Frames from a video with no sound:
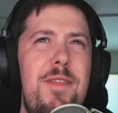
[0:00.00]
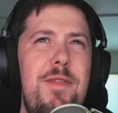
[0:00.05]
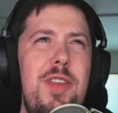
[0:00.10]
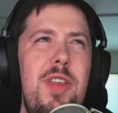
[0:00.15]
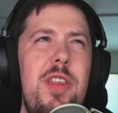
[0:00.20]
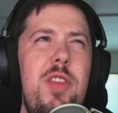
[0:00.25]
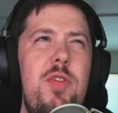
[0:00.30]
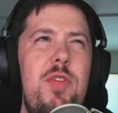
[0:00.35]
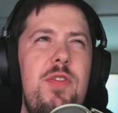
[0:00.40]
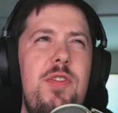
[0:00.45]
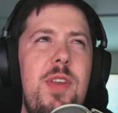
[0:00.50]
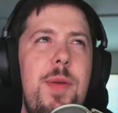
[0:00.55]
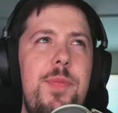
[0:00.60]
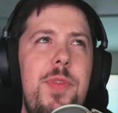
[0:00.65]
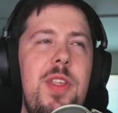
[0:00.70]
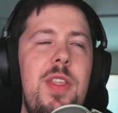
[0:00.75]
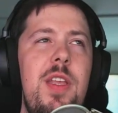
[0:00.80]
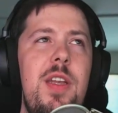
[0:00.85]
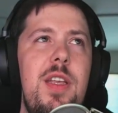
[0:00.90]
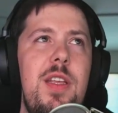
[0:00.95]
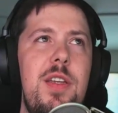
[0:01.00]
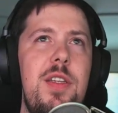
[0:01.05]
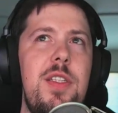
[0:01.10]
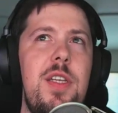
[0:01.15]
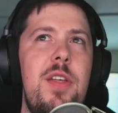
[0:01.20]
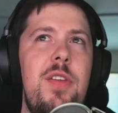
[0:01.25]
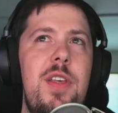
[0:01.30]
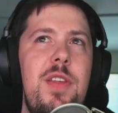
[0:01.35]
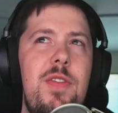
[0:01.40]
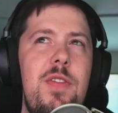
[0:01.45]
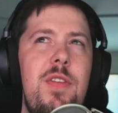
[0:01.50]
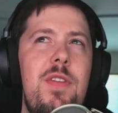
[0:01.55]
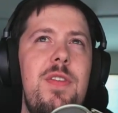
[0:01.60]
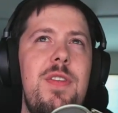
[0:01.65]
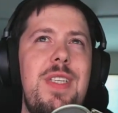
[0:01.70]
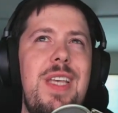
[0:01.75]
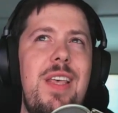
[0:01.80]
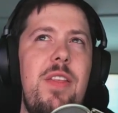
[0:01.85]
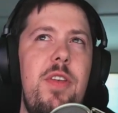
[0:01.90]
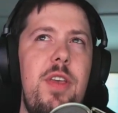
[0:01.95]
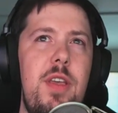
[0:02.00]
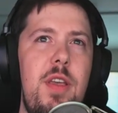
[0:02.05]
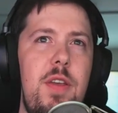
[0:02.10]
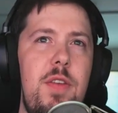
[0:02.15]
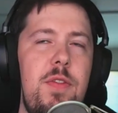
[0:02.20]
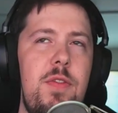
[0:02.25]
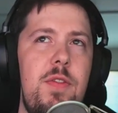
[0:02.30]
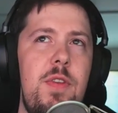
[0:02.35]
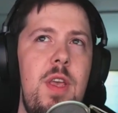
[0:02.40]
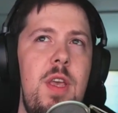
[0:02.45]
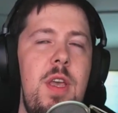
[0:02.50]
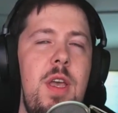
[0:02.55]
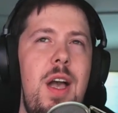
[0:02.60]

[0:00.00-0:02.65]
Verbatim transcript: I feel like there's something that Intel isn't telling us.